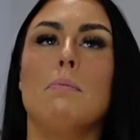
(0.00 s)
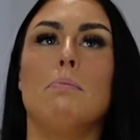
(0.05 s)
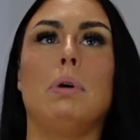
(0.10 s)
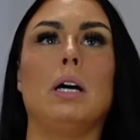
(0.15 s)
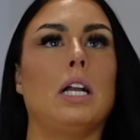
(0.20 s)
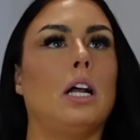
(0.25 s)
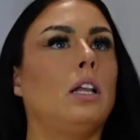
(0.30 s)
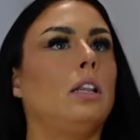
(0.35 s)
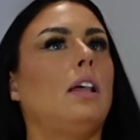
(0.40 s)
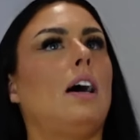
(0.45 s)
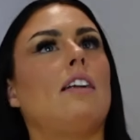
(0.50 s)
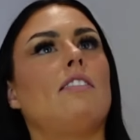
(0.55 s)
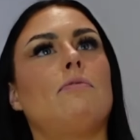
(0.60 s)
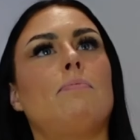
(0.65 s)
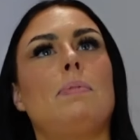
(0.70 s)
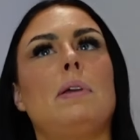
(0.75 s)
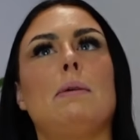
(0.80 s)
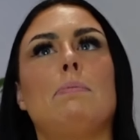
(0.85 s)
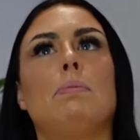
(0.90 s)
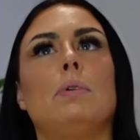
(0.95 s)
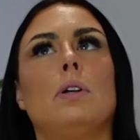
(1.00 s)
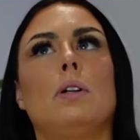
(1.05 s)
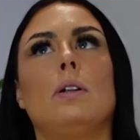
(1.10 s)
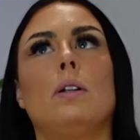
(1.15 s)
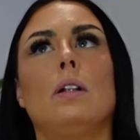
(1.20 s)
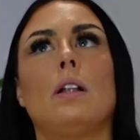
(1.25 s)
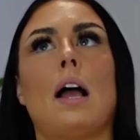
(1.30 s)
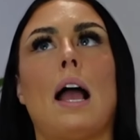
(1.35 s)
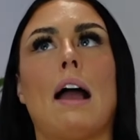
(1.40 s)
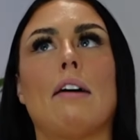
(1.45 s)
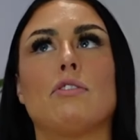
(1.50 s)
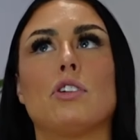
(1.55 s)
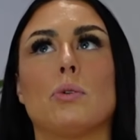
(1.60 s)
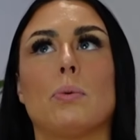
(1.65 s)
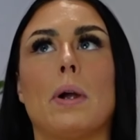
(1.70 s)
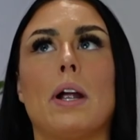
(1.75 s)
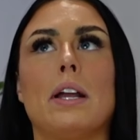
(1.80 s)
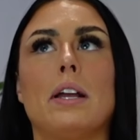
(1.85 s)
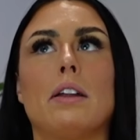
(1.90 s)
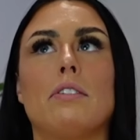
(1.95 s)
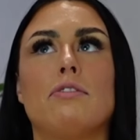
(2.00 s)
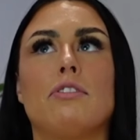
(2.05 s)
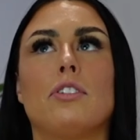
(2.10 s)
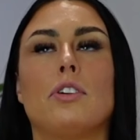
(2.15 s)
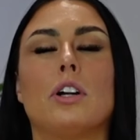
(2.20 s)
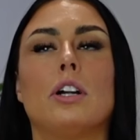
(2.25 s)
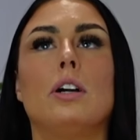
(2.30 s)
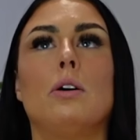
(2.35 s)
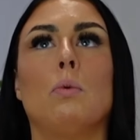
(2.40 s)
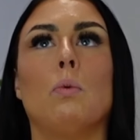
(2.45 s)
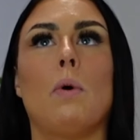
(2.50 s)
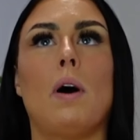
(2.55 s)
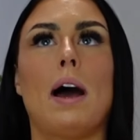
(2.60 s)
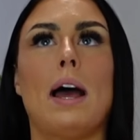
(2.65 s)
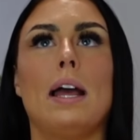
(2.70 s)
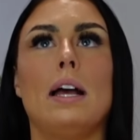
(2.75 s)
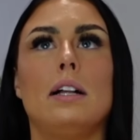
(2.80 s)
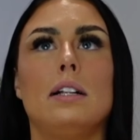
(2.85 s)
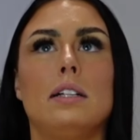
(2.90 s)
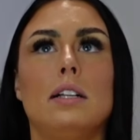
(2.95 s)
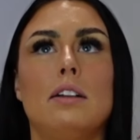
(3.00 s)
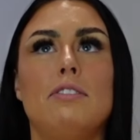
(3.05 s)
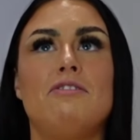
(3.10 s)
But a lot of people, after wearing it for a while,